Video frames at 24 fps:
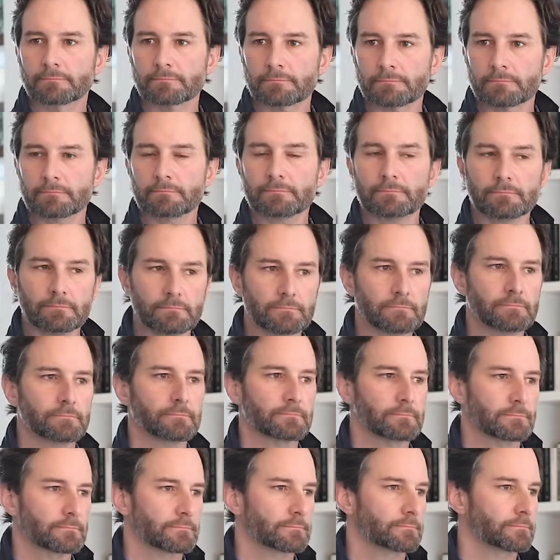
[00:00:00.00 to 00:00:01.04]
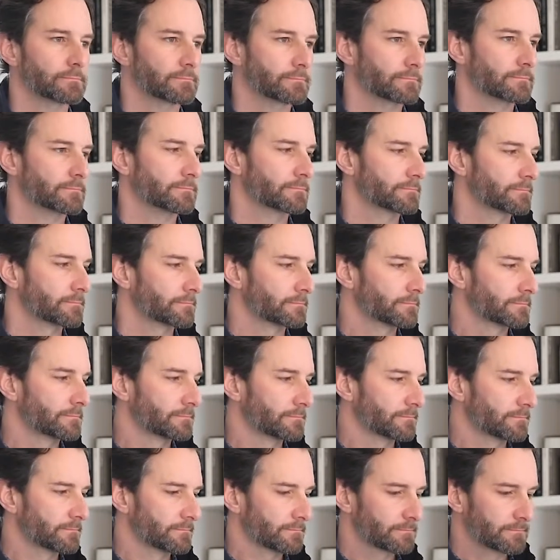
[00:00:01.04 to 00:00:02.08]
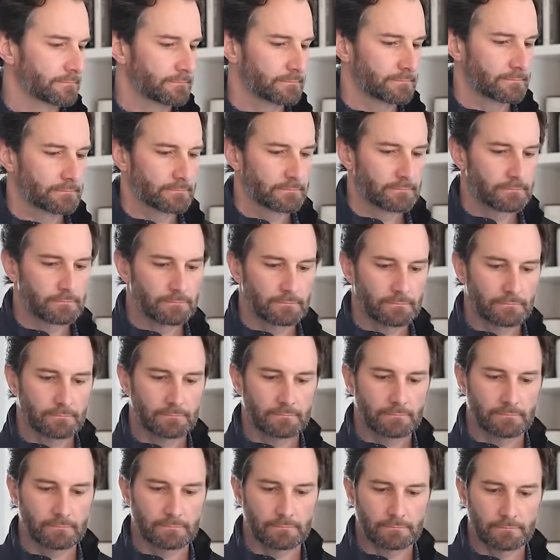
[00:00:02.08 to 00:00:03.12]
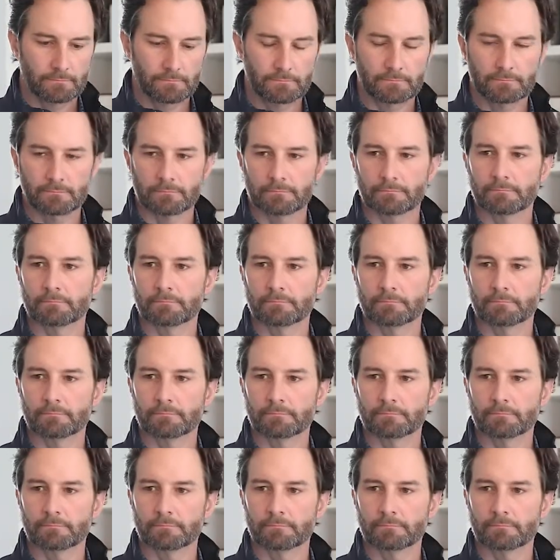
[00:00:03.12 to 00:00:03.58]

The person shown says nothing.